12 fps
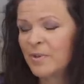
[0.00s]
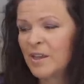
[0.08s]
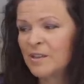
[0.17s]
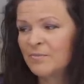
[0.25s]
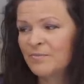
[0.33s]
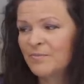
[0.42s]

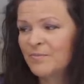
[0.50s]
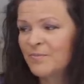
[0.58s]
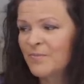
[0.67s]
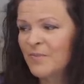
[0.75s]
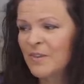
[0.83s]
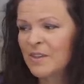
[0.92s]
but
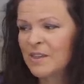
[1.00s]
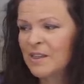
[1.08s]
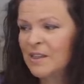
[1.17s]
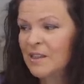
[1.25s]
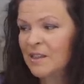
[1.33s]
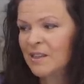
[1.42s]

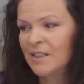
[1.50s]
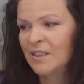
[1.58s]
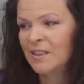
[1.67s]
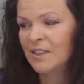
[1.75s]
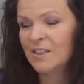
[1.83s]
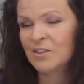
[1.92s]

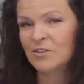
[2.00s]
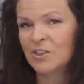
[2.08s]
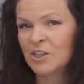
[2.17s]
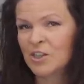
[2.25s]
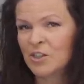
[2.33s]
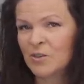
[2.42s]
I don't
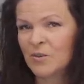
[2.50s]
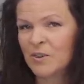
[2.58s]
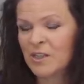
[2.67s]
know.